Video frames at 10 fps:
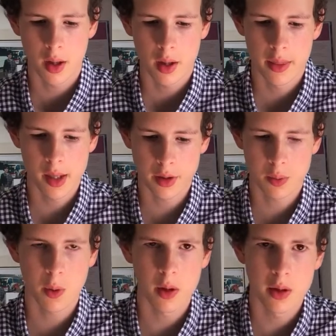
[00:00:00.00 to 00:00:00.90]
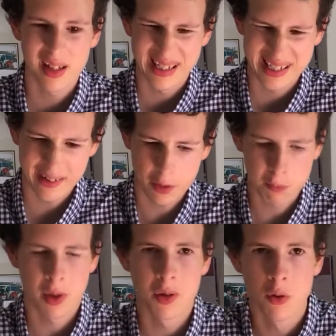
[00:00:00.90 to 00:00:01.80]
you then just want to give them
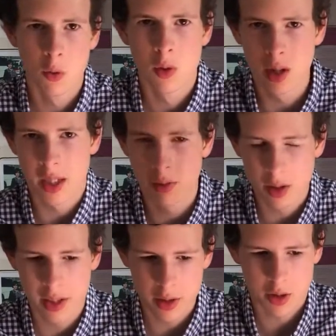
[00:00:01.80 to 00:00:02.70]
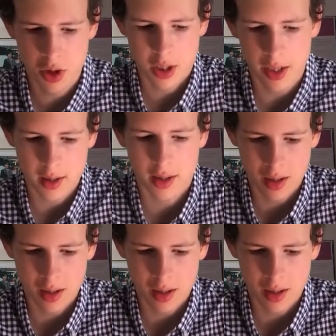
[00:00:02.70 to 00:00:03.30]
both a really good shake.